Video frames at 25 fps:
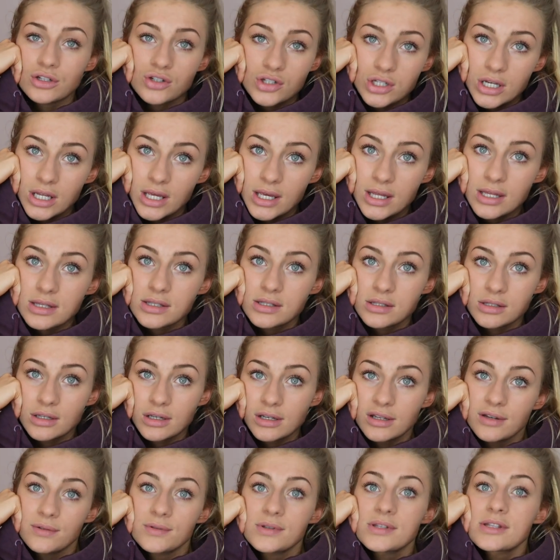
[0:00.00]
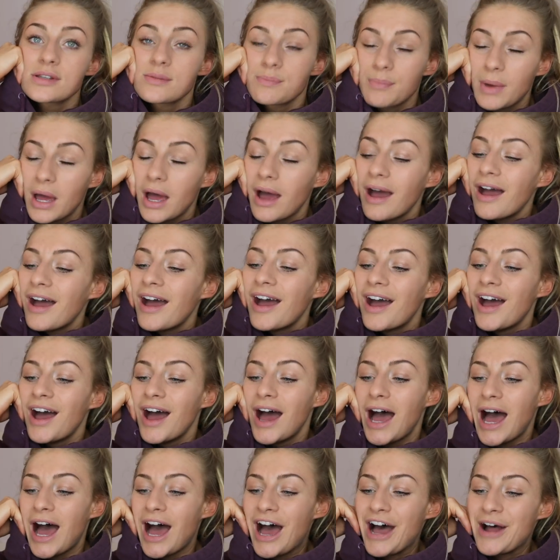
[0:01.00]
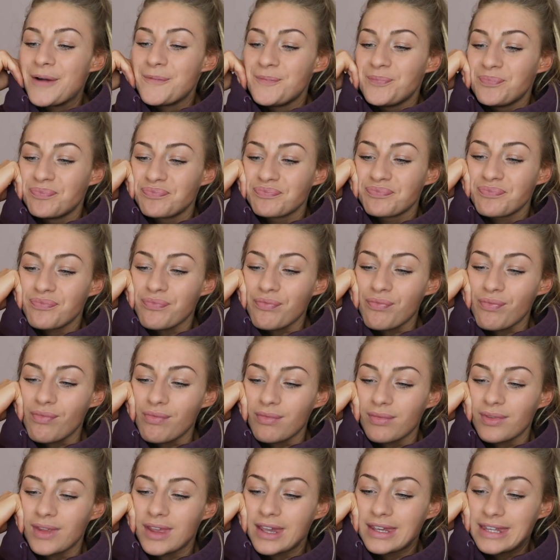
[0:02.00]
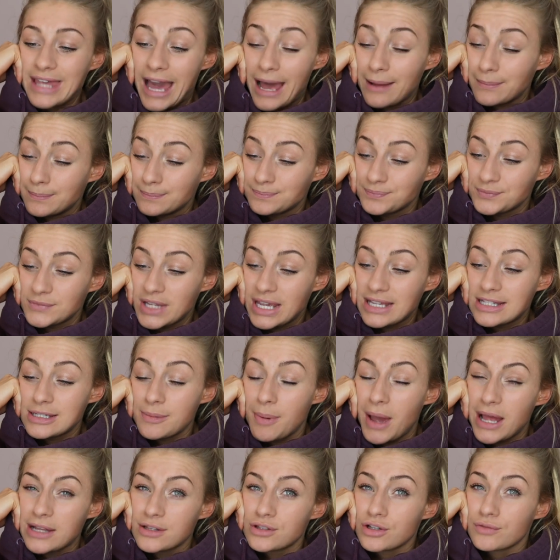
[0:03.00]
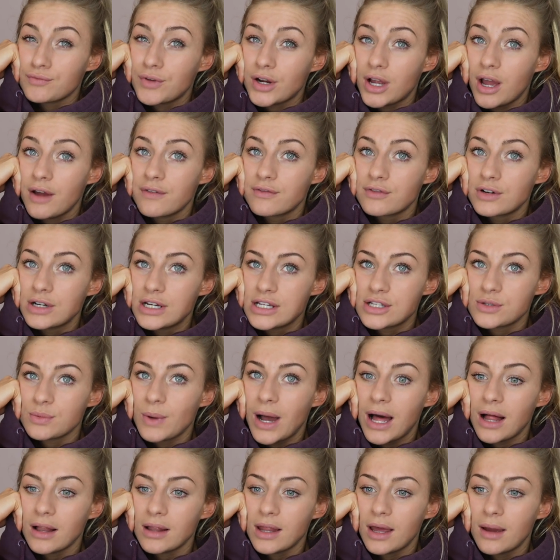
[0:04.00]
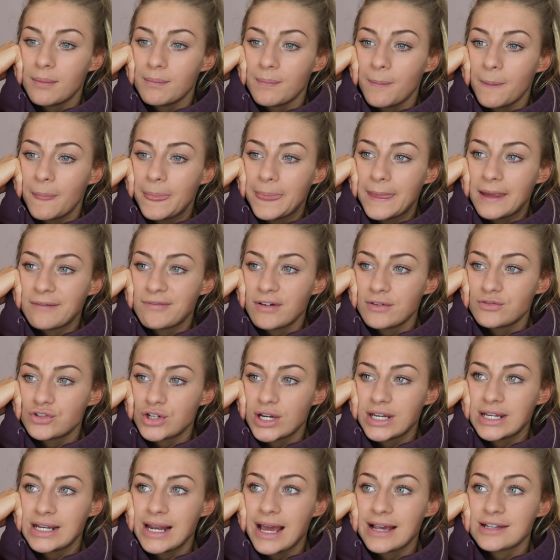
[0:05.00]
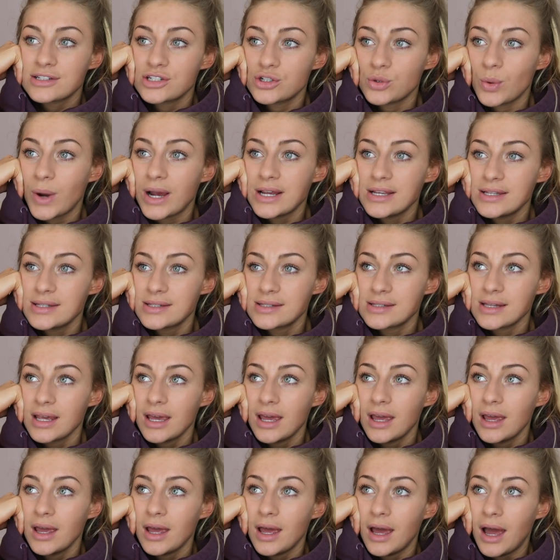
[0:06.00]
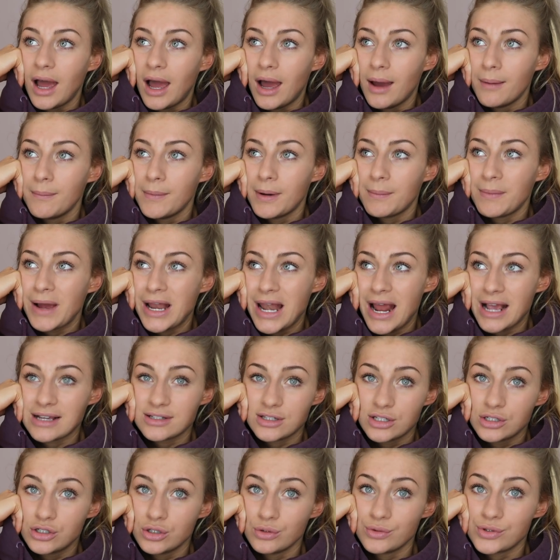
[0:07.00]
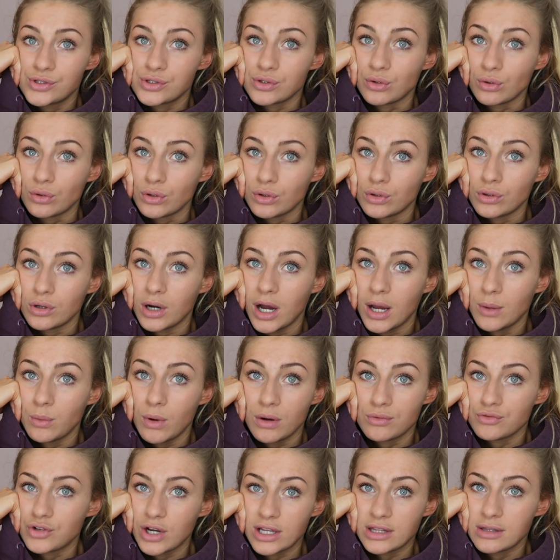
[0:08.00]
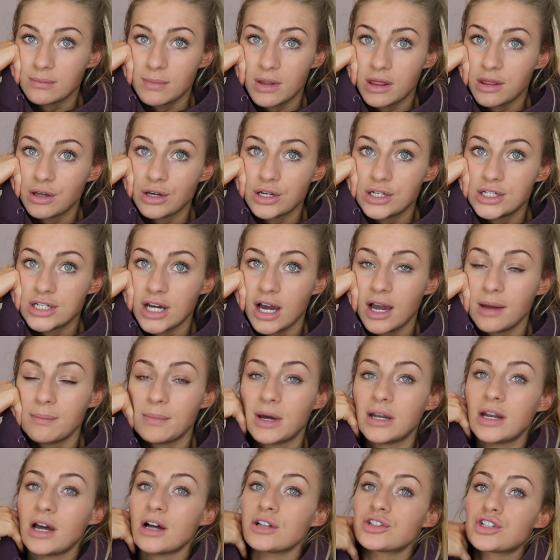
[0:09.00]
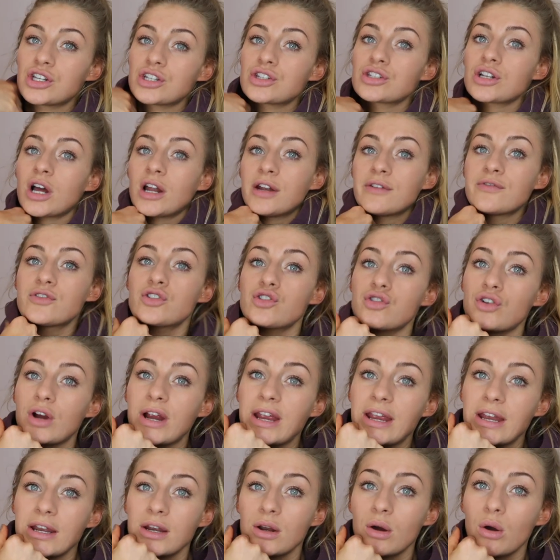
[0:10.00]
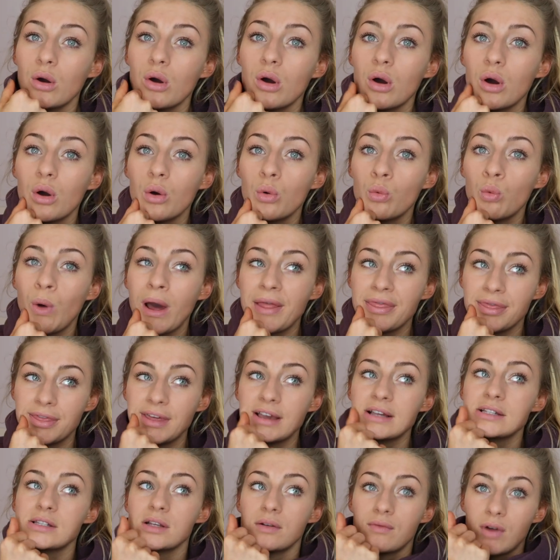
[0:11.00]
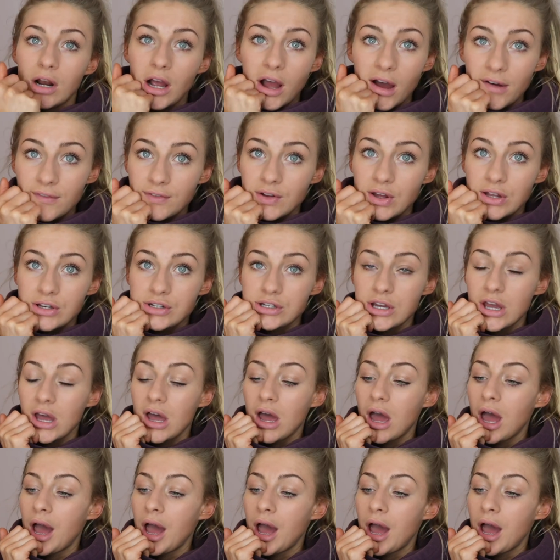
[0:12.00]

Usually it's glutes, but um, yeah, it depends on recovery as well. Um, if I've trained legs twice um, and my legs are too sore, I won't train them a third time and I'll just kind of train when things are recovered.